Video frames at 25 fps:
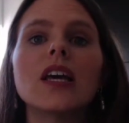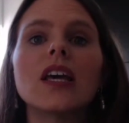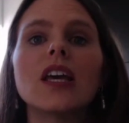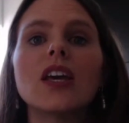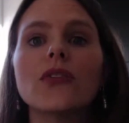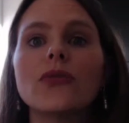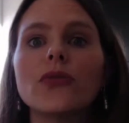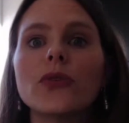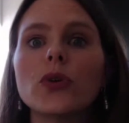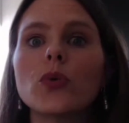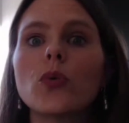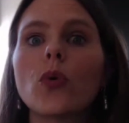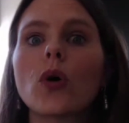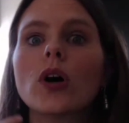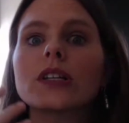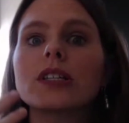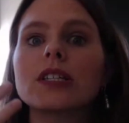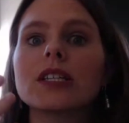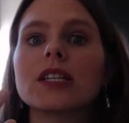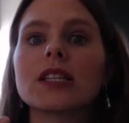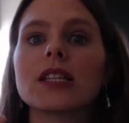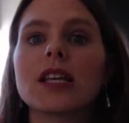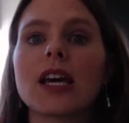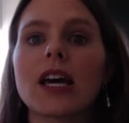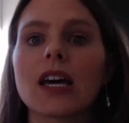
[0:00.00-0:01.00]
If you
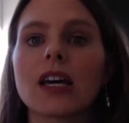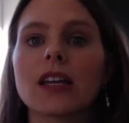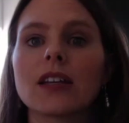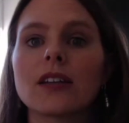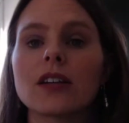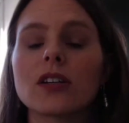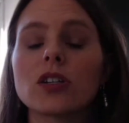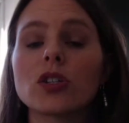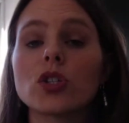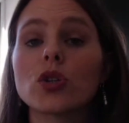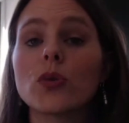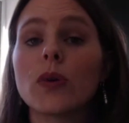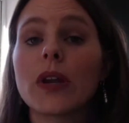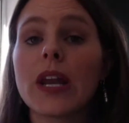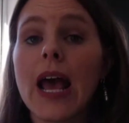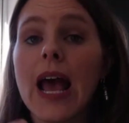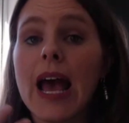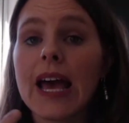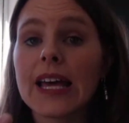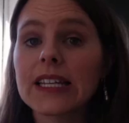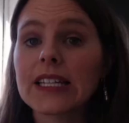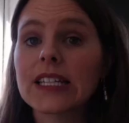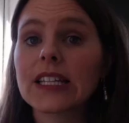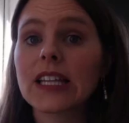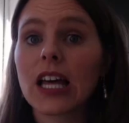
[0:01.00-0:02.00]
want to then do an
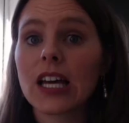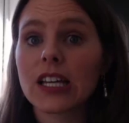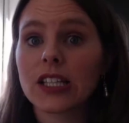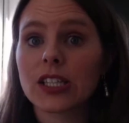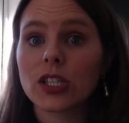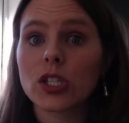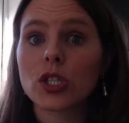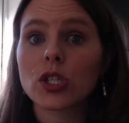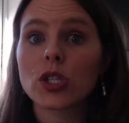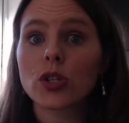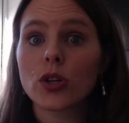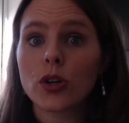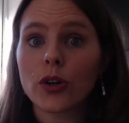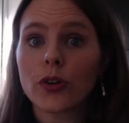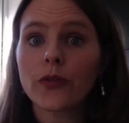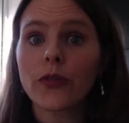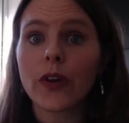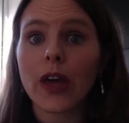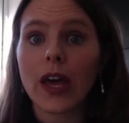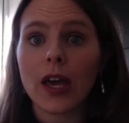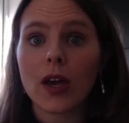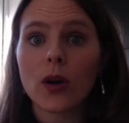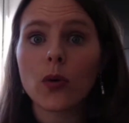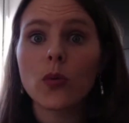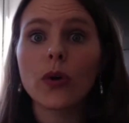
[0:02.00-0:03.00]
endline
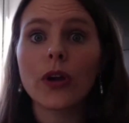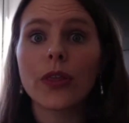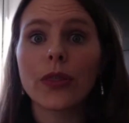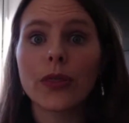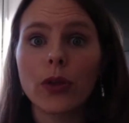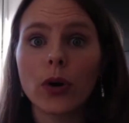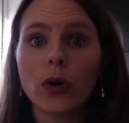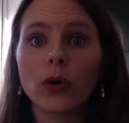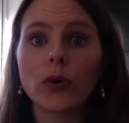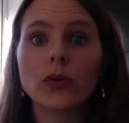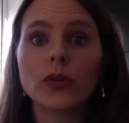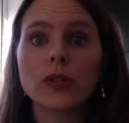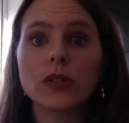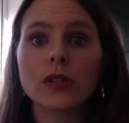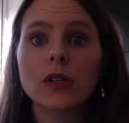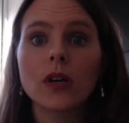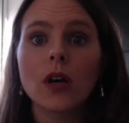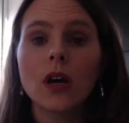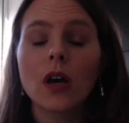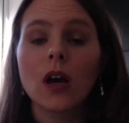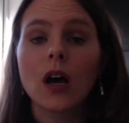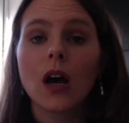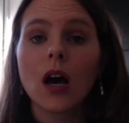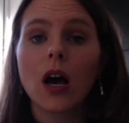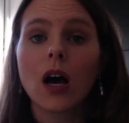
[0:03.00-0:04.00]
survey with those
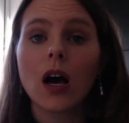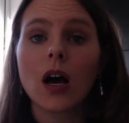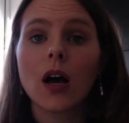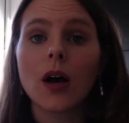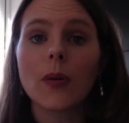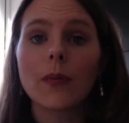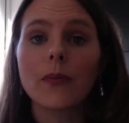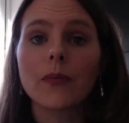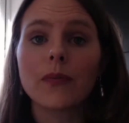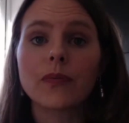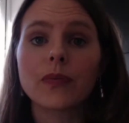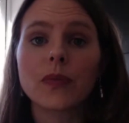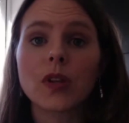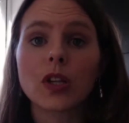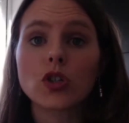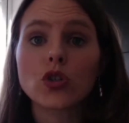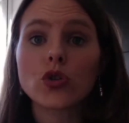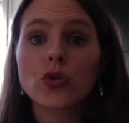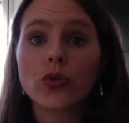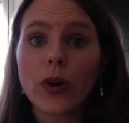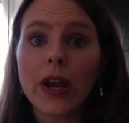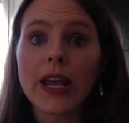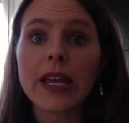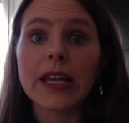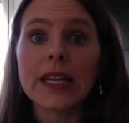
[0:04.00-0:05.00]

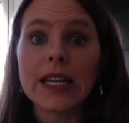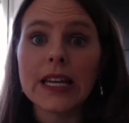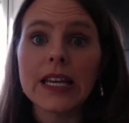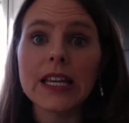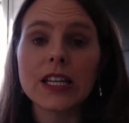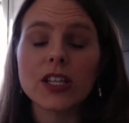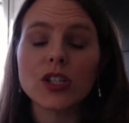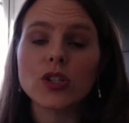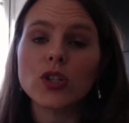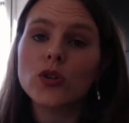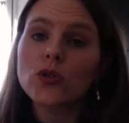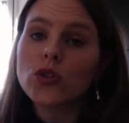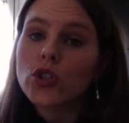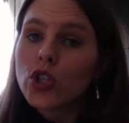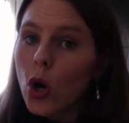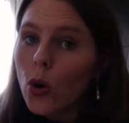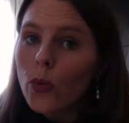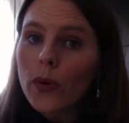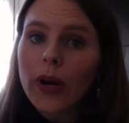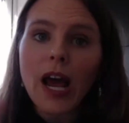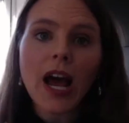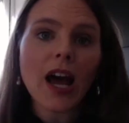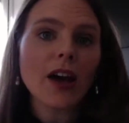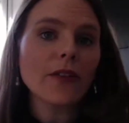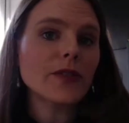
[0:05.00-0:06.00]
trainees, you
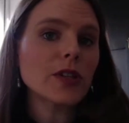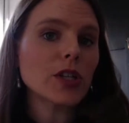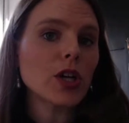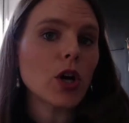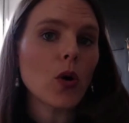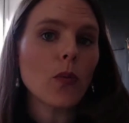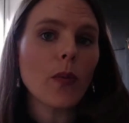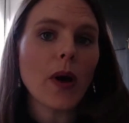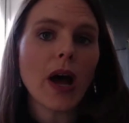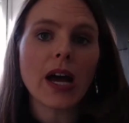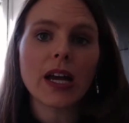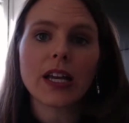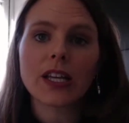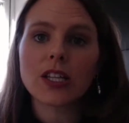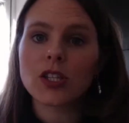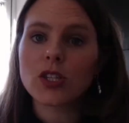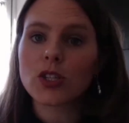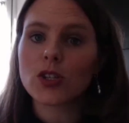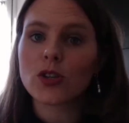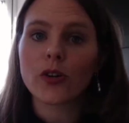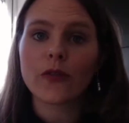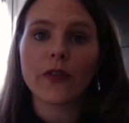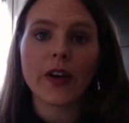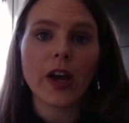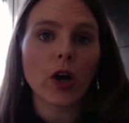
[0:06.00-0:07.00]
don't have to go back and
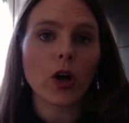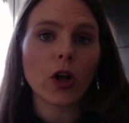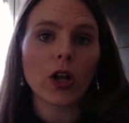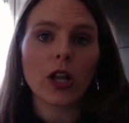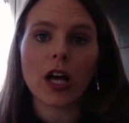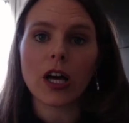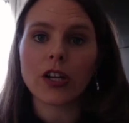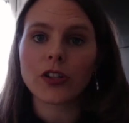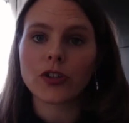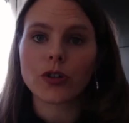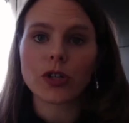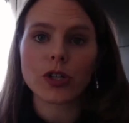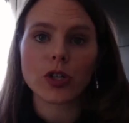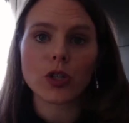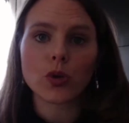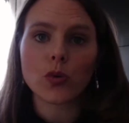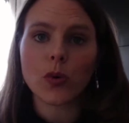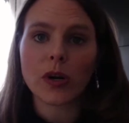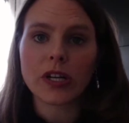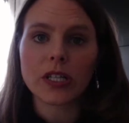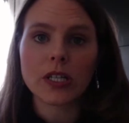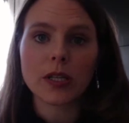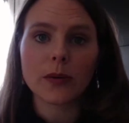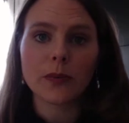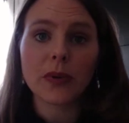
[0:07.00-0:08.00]
survey all
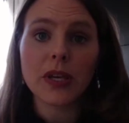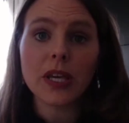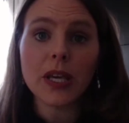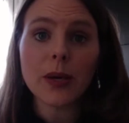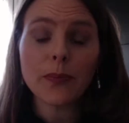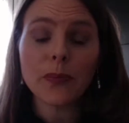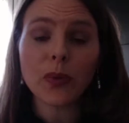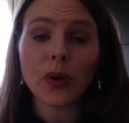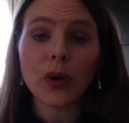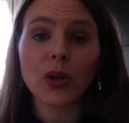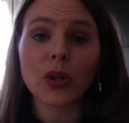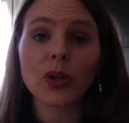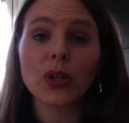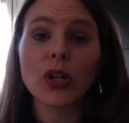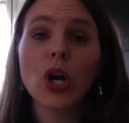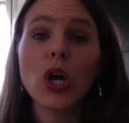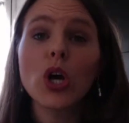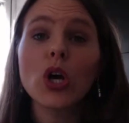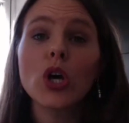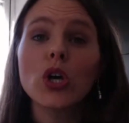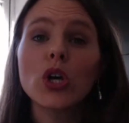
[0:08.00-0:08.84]
120 people.